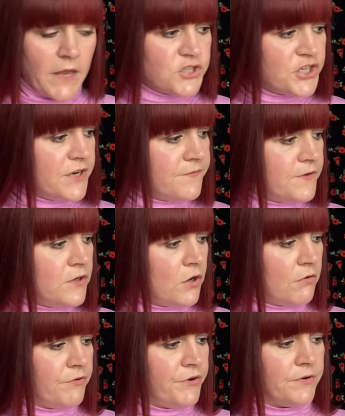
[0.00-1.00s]
Jennifer
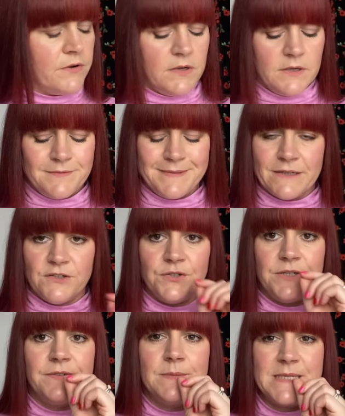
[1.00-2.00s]
Lauren, now I don't
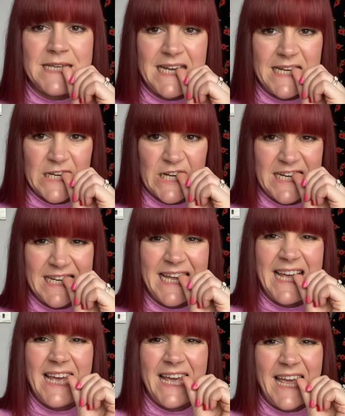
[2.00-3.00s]
know if I'm saying this right,
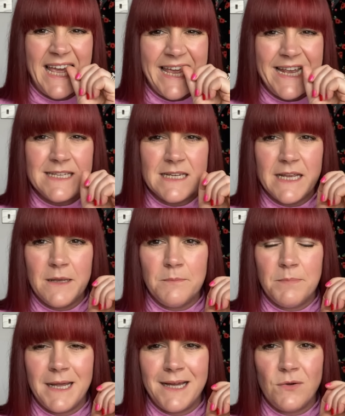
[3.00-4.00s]
Aisling
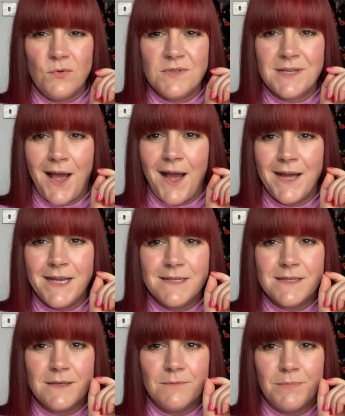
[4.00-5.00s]

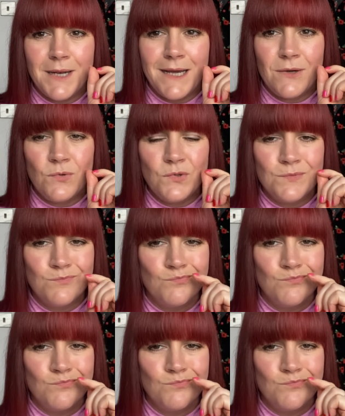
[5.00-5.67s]
blouse,